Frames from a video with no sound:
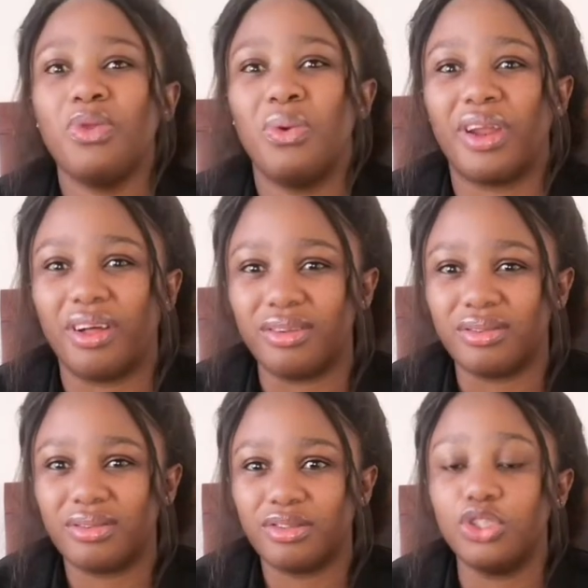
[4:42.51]
What
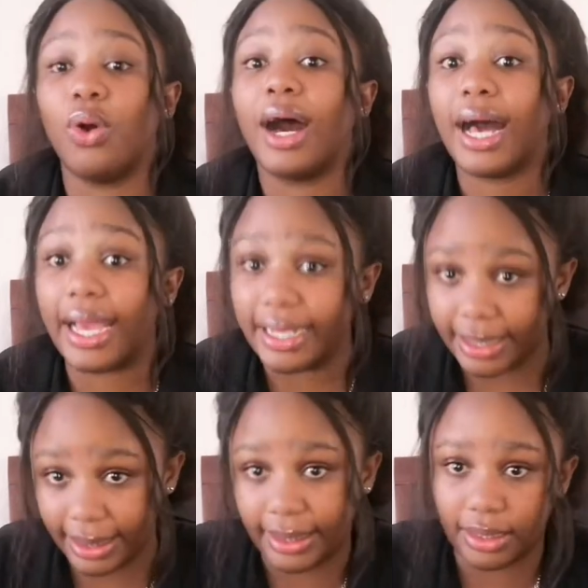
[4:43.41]
else? Your
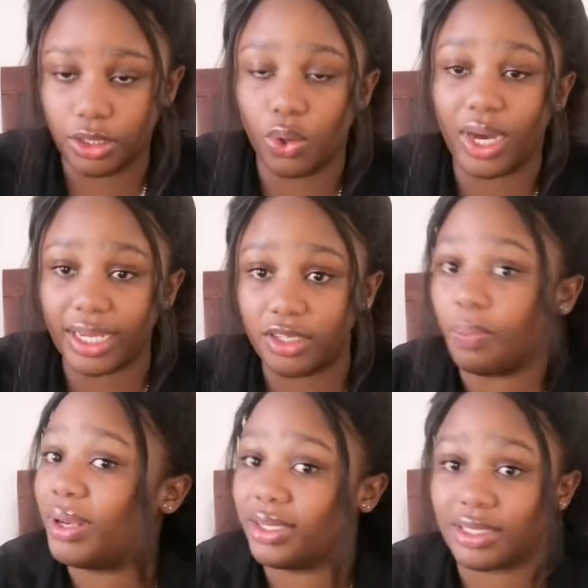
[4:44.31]
ID,
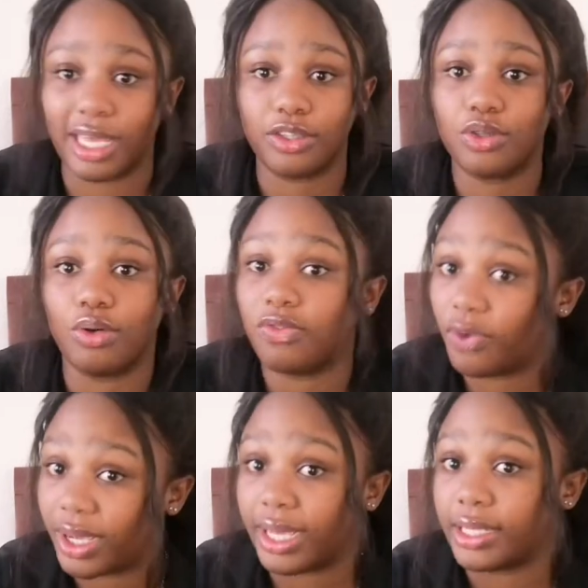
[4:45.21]
please, guys, don't
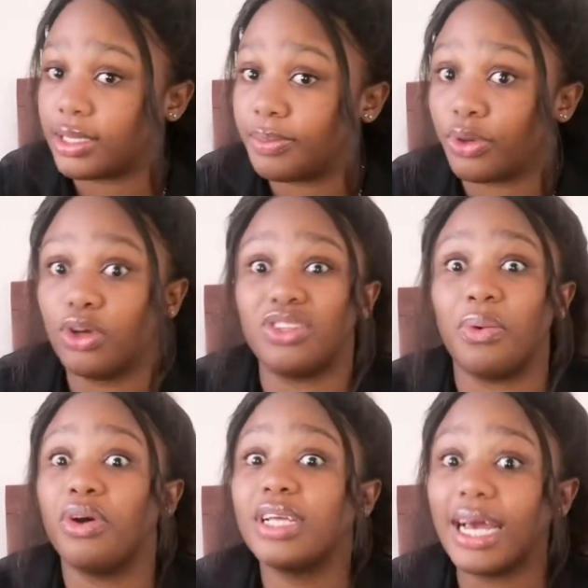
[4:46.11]
forget it, because
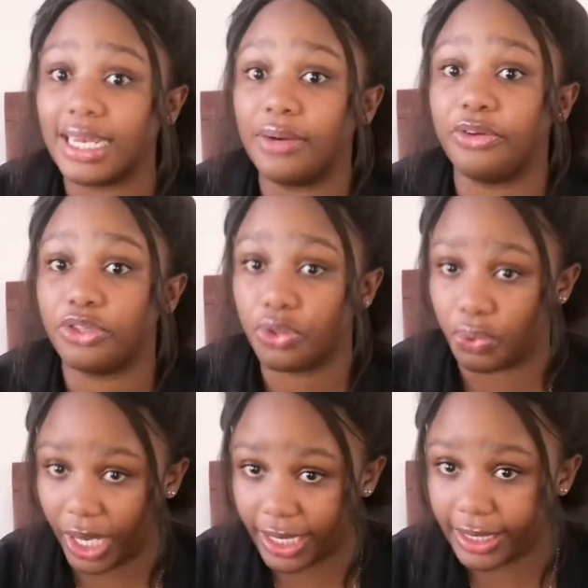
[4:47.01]
they won't allow you to
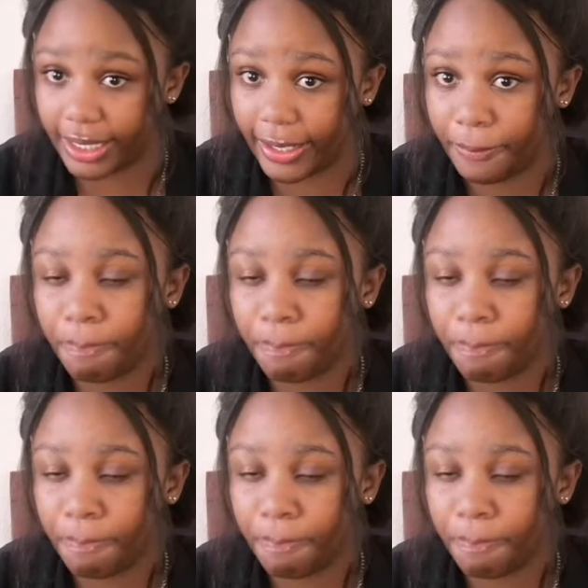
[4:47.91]
write.